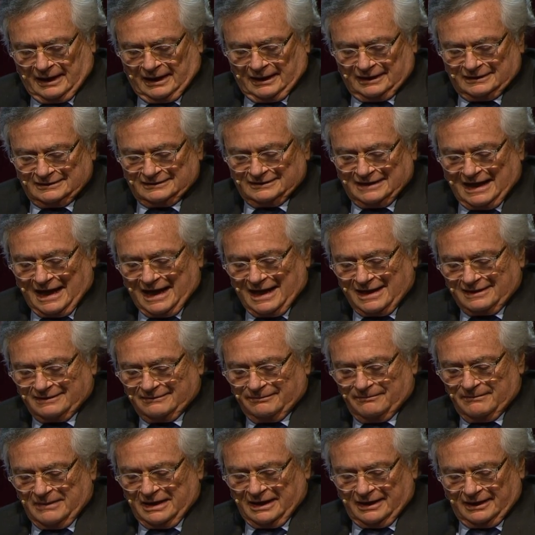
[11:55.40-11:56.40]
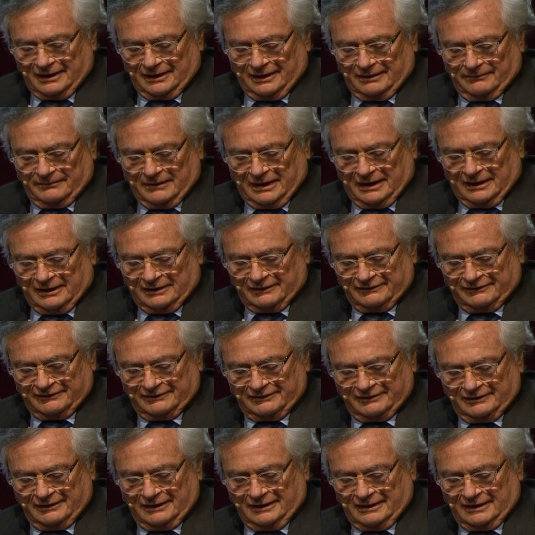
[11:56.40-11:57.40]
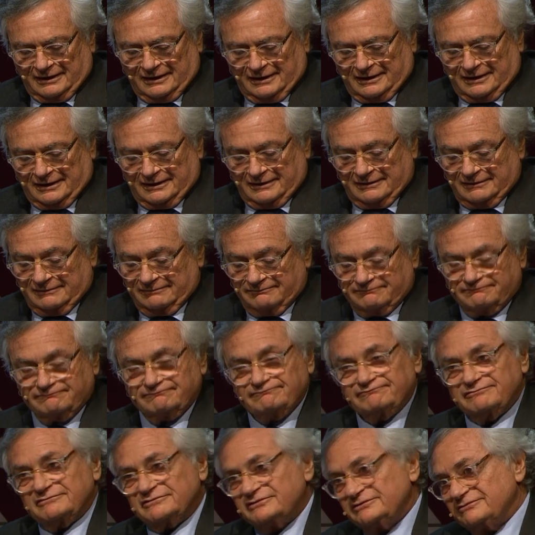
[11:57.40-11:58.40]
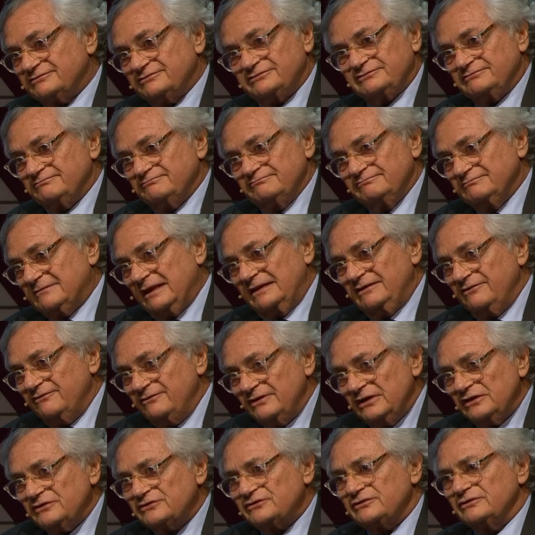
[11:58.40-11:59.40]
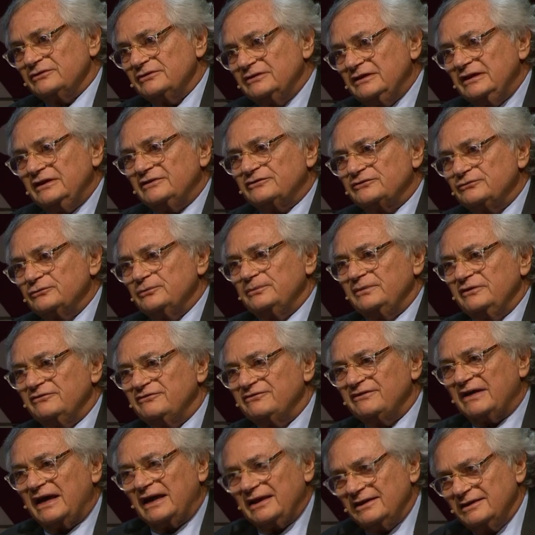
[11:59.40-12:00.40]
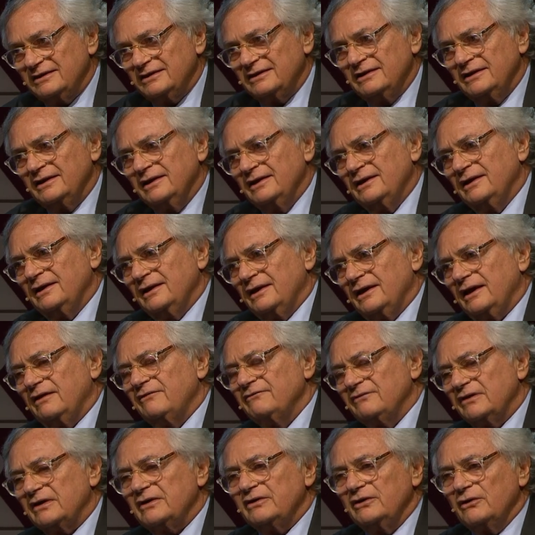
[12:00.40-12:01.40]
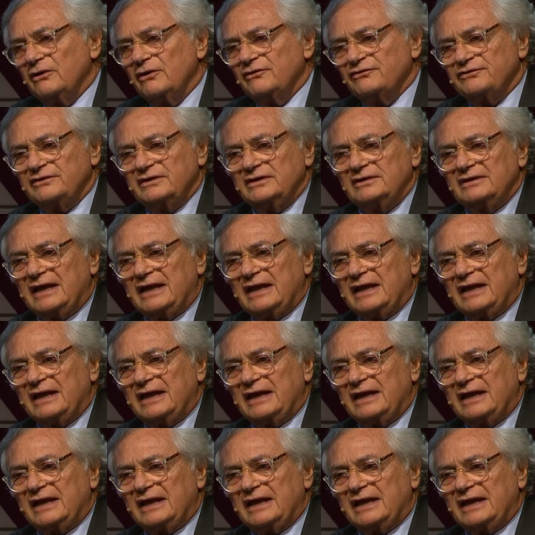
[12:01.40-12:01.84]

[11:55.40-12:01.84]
That make, makes uh, uh, the division needs to be fed, and very often